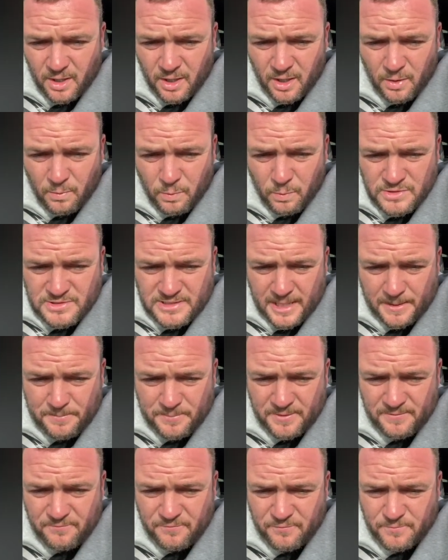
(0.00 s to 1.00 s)
What's
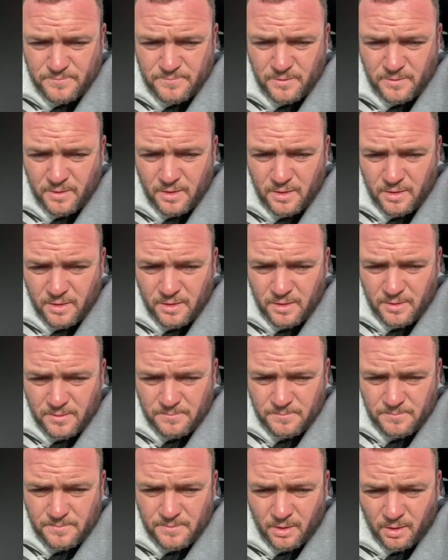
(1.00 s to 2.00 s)
happening from
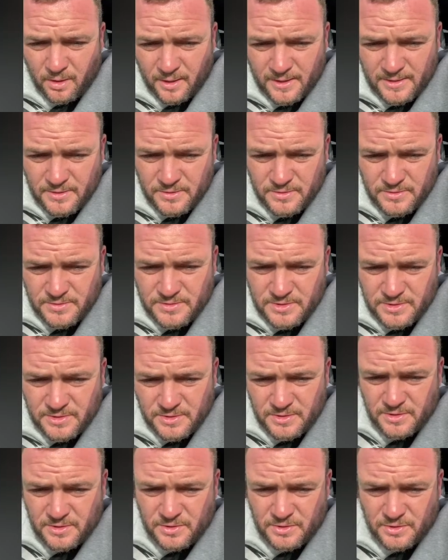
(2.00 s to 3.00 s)
Ireland?
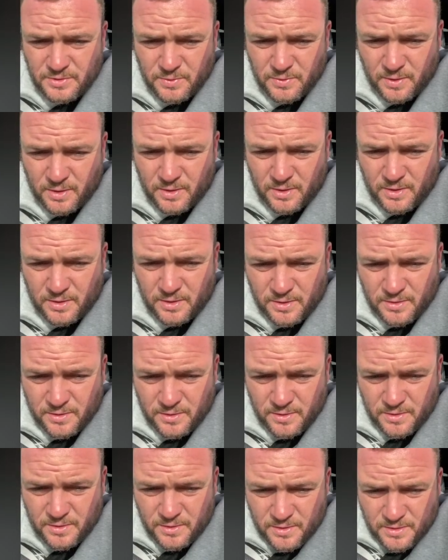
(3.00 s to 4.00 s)
You are
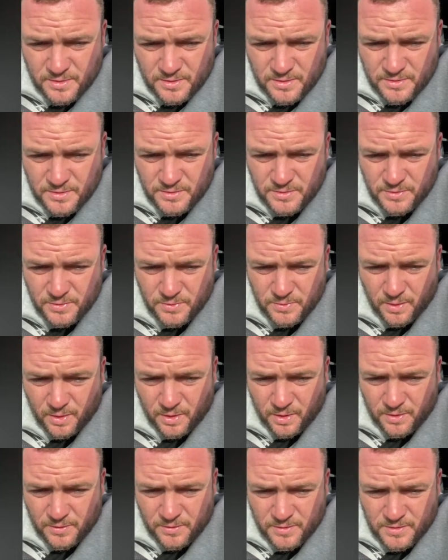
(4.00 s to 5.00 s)
the
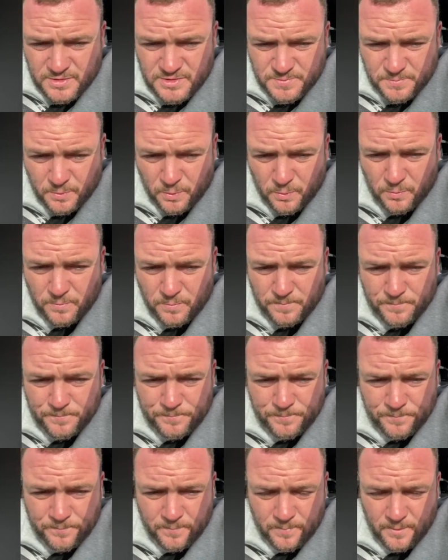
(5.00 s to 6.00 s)
sport.
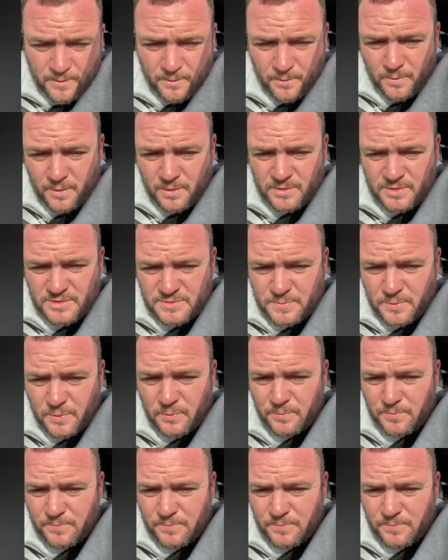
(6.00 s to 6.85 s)
You are the sport.